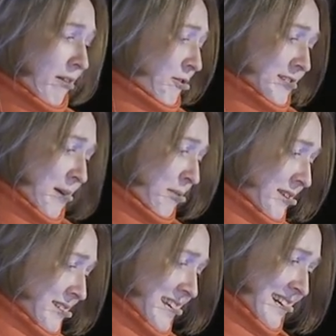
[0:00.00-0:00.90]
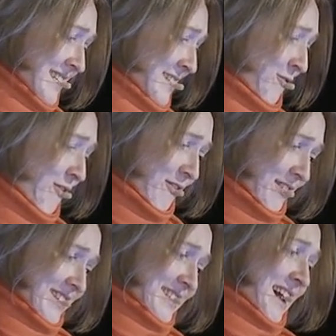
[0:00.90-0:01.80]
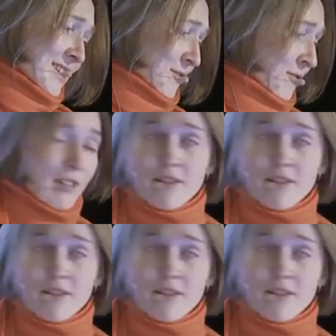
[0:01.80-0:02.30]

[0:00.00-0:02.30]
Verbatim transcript: for example, these dex, this size of.